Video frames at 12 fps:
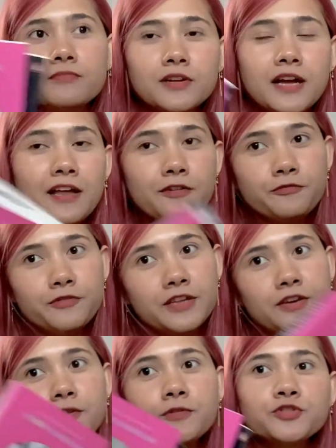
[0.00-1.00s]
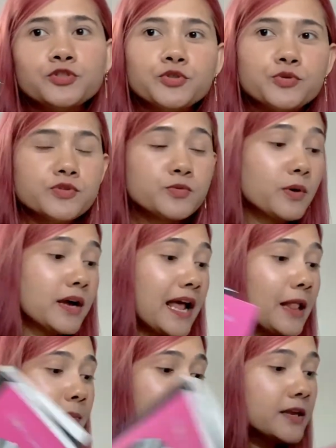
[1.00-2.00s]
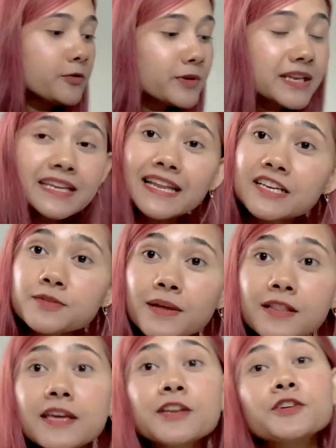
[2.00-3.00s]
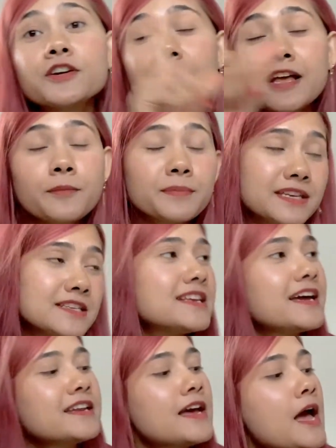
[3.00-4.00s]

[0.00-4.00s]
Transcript: kind of video choose what I'll be reading next month and you're gonna help me decide.